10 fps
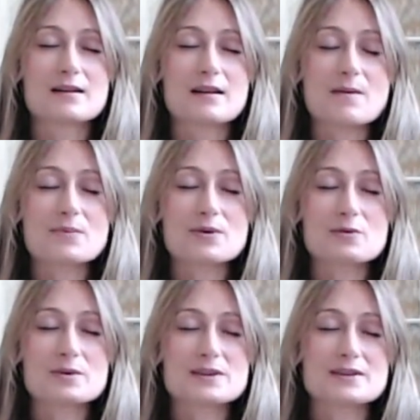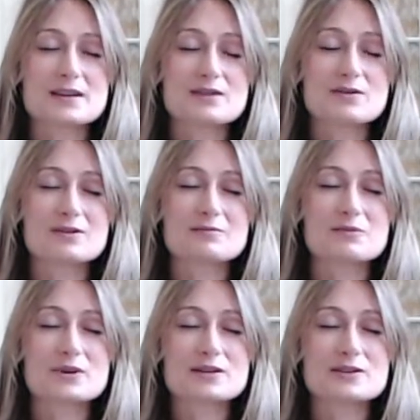a purpose that you can
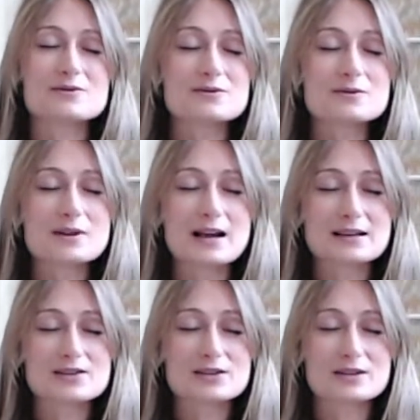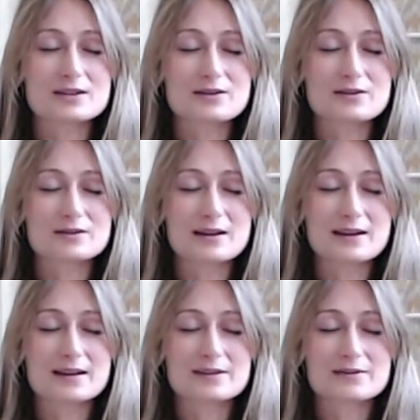bring to all action in your
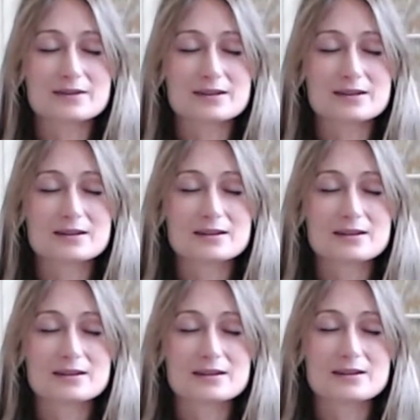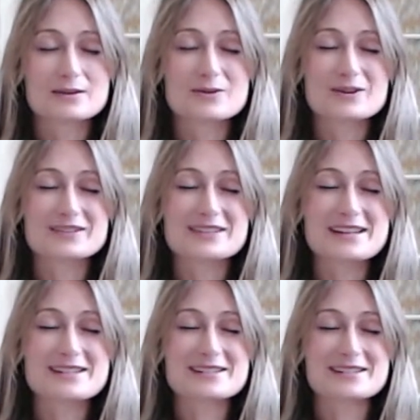life, or at
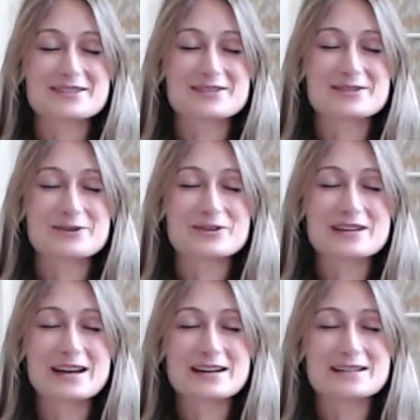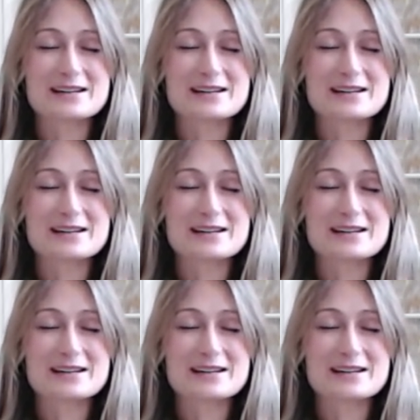least into your day to